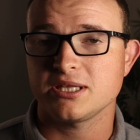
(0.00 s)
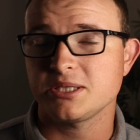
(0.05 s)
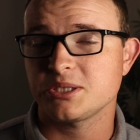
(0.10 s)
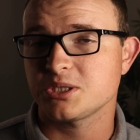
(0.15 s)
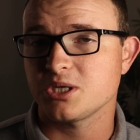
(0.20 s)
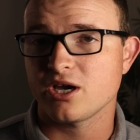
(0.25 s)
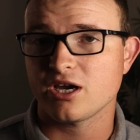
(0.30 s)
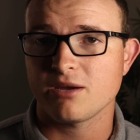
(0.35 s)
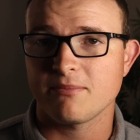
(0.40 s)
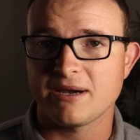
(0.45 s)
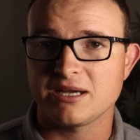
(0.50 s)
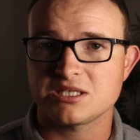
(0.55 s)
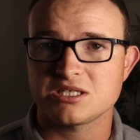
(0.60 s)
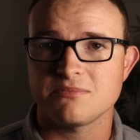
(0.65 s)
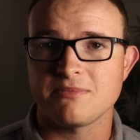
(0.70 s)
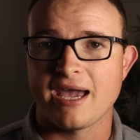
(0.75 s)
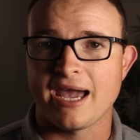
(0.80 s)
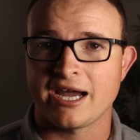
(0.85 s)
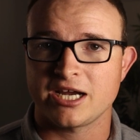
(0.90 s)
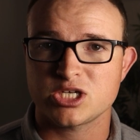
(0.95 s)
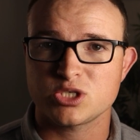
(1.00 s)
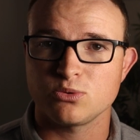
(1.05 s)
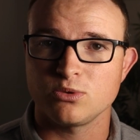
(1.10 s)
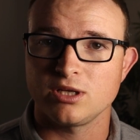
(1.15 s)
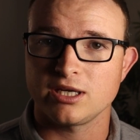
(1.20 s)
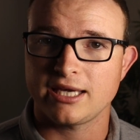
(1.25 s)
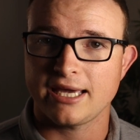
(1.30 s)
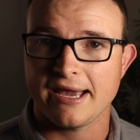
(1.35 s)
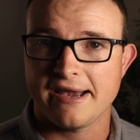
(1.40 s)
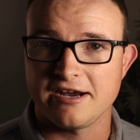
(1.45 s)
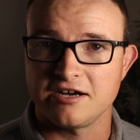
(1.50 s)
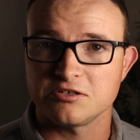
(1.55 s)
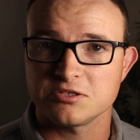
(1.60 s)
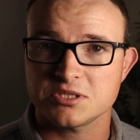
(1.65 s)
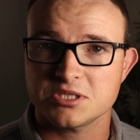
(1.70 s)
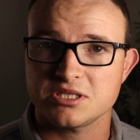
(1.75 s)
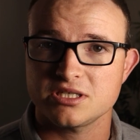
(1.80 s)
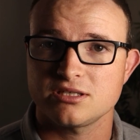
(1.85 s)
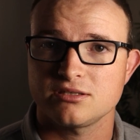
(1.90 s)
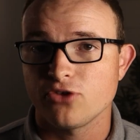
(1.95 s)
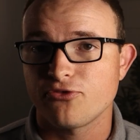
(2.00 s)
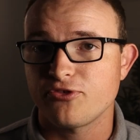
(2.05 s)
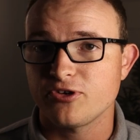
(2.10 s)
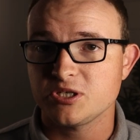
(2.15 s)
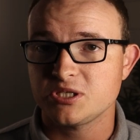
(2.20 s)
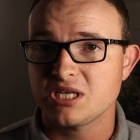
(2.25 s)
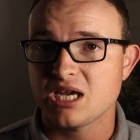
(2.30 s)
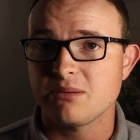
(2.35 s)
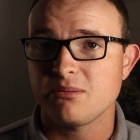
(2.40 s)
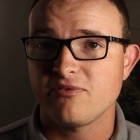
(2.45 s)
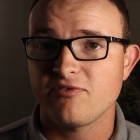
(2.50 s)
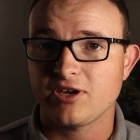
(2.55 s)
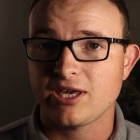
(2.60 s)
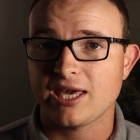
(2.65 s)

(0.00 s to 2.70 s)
let's talk about some actual accounts. The first type of